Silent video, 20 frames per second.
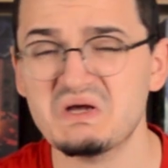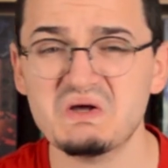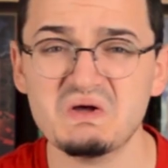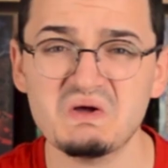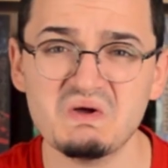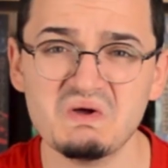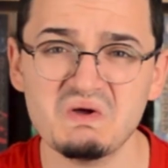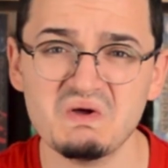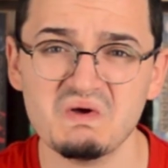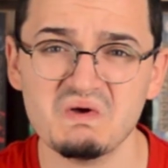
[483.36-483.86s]

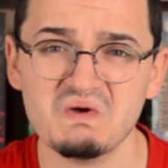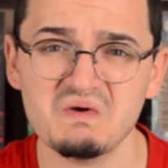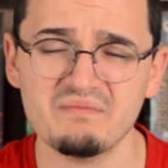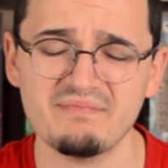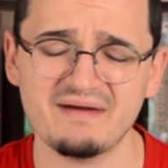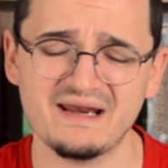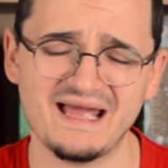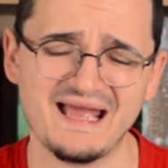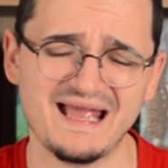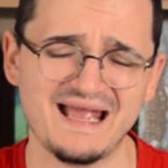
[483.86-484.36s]
Oh,
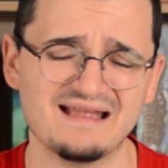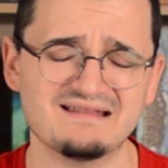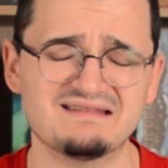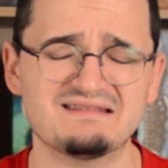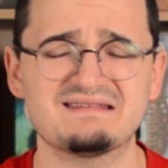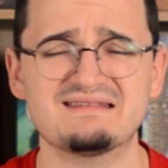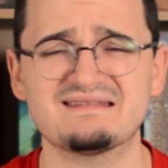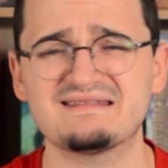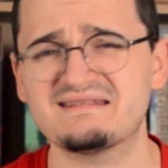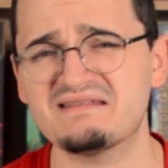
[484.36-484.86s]
but I had
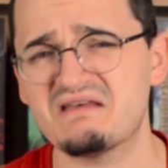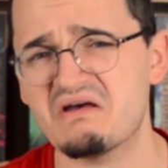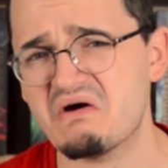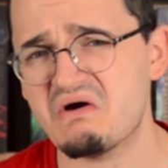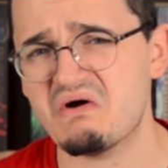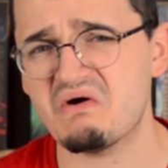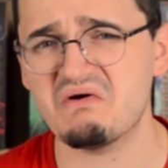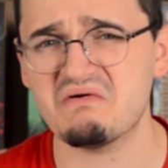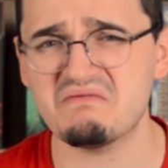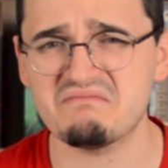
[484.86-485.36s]

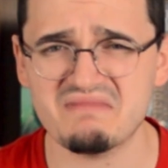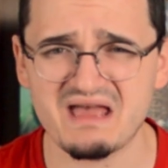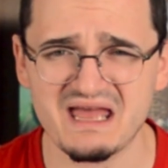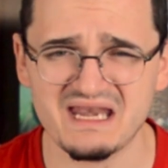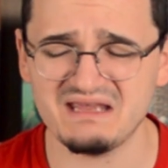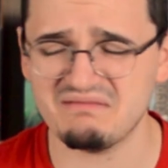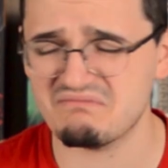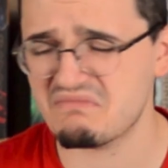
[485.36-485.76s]
so many